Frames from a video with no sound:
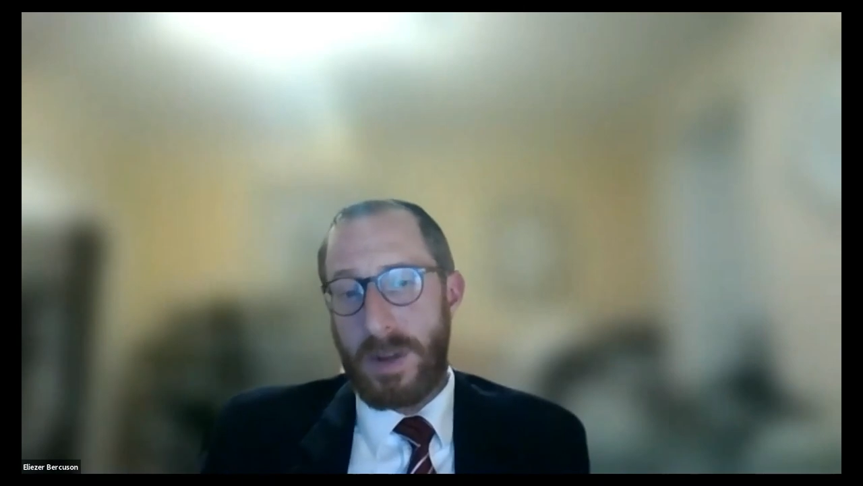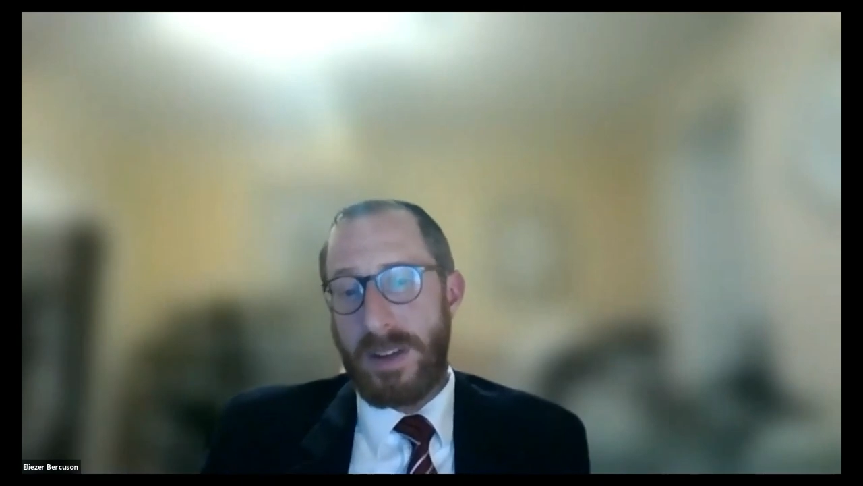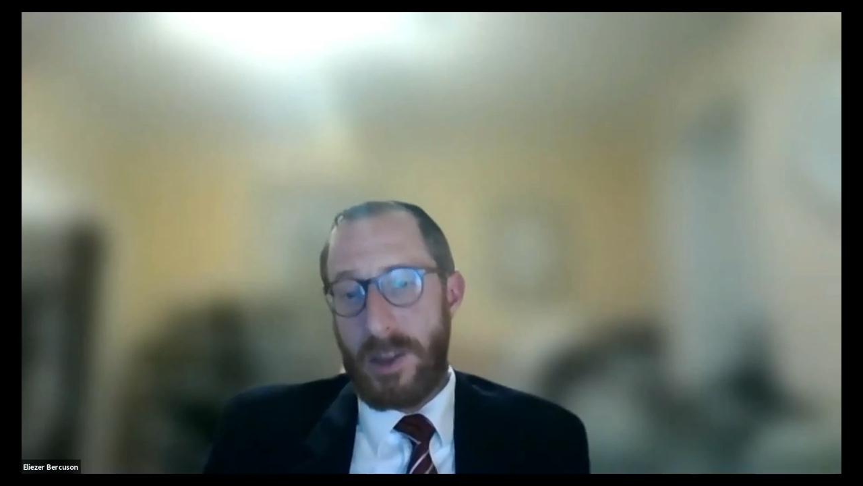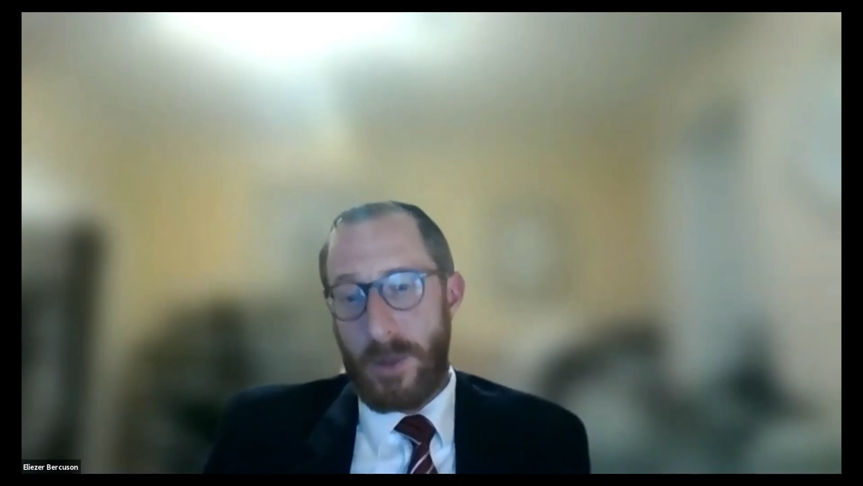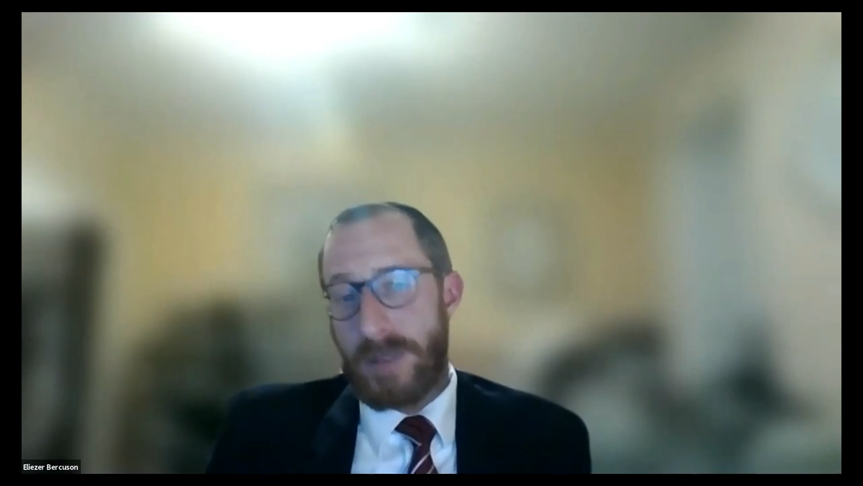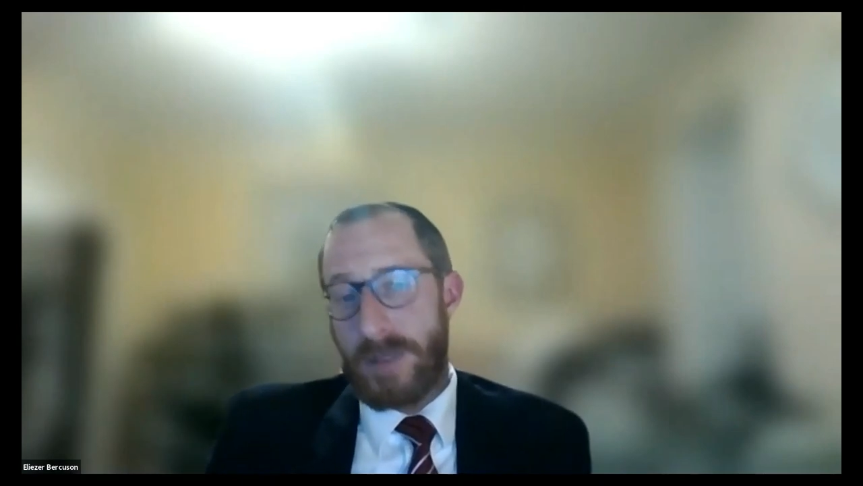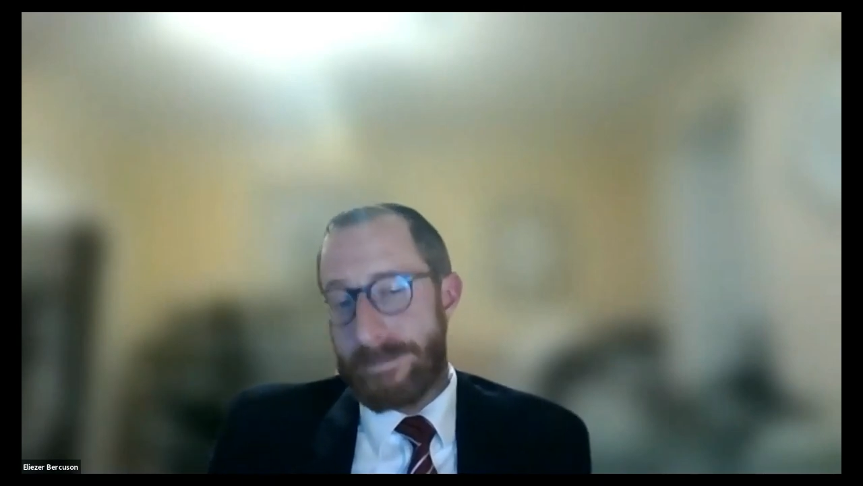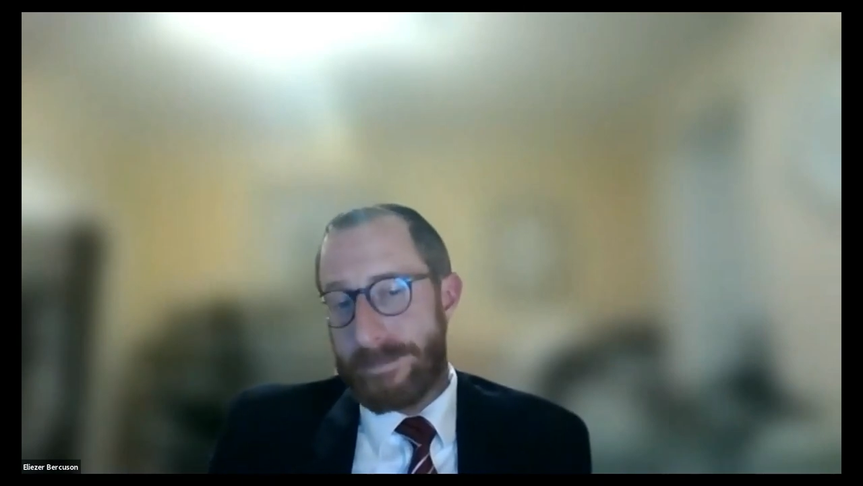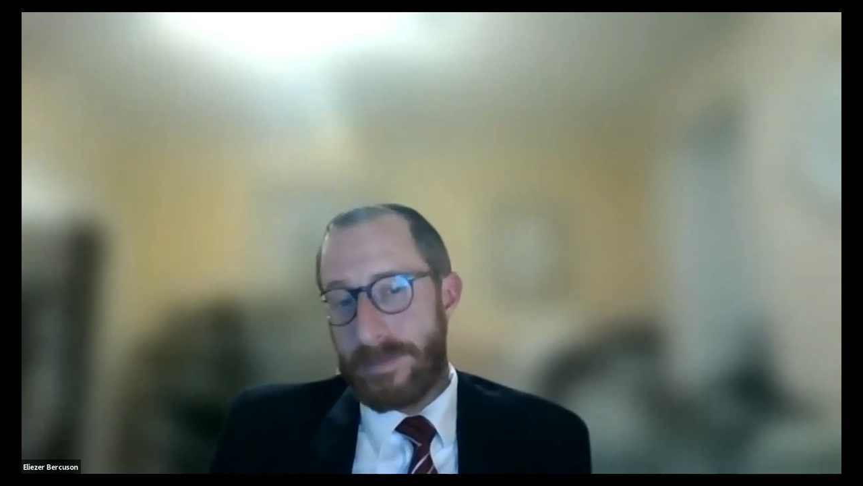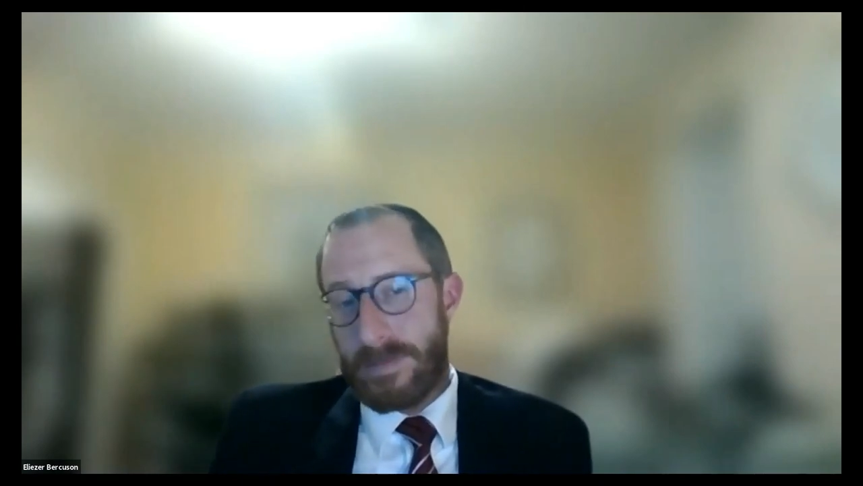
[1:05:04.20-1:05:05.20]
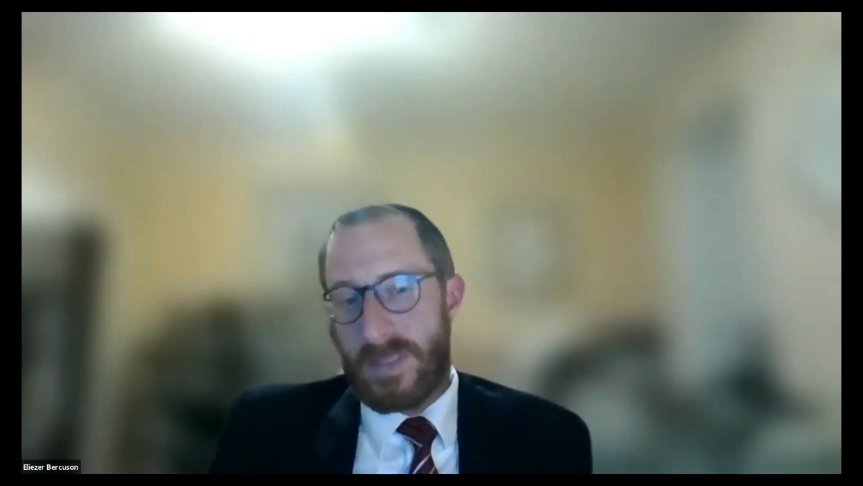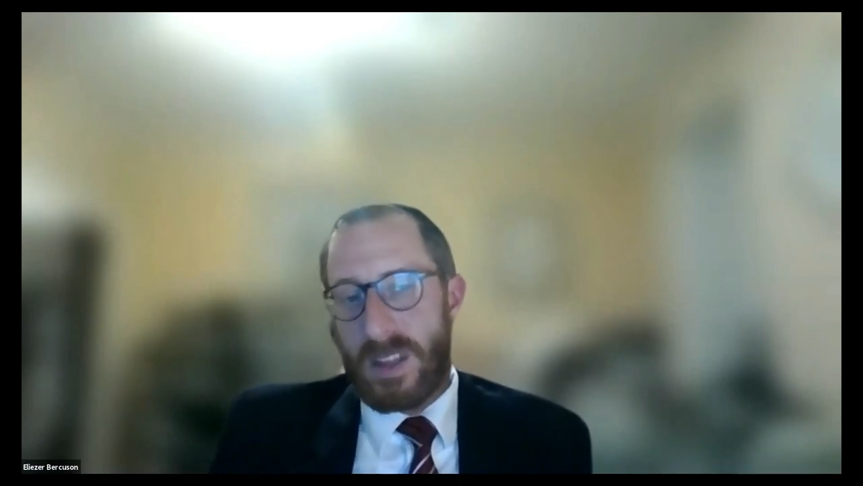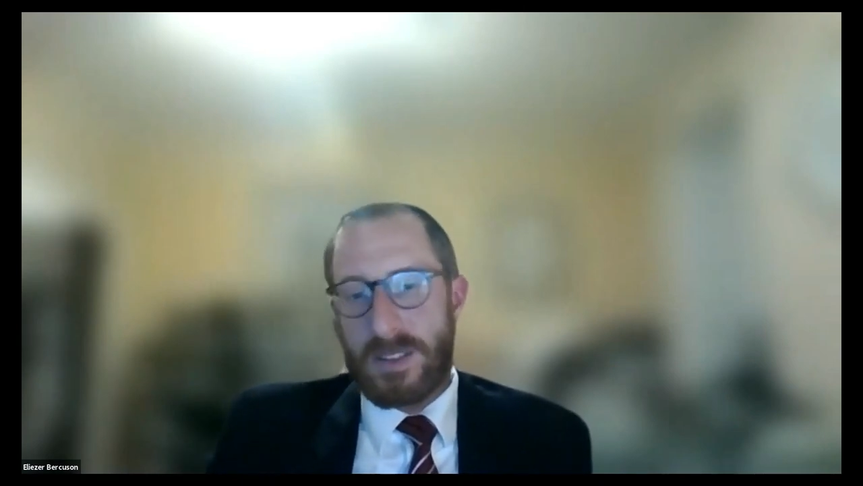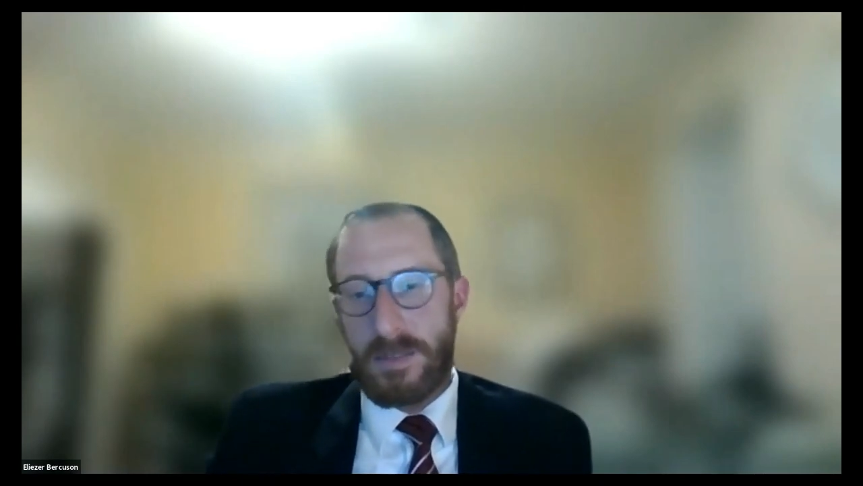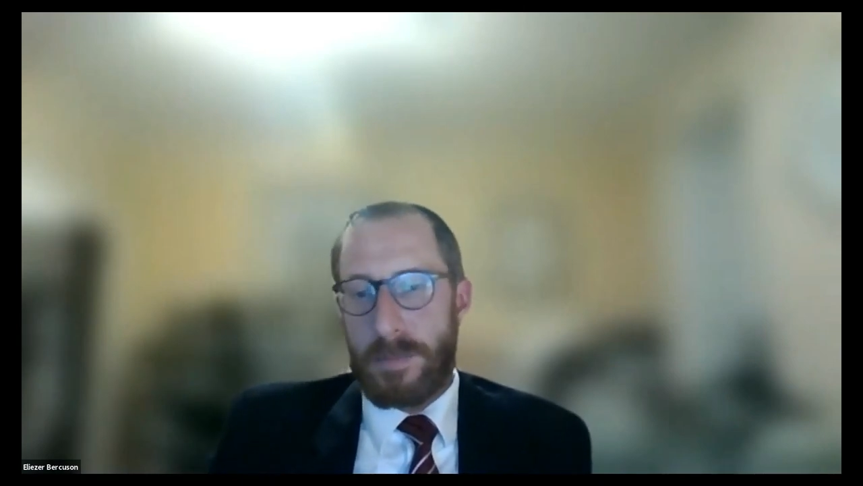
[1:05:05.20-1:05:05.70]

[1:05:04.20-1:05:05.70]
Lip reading: but anyway, it's a,